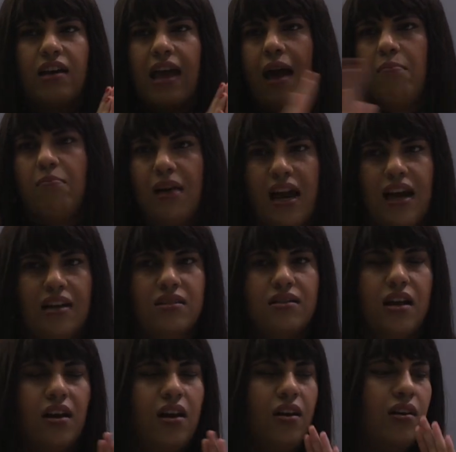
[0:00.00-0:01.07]
a campaign
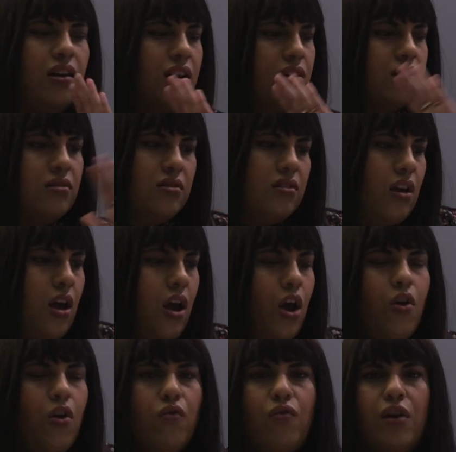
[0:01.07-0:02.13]
done, and it's
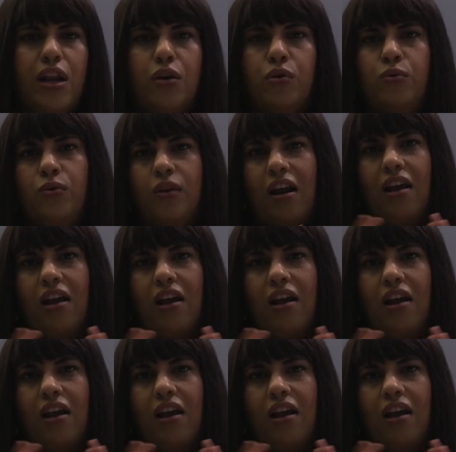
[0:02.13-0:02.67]
really cool.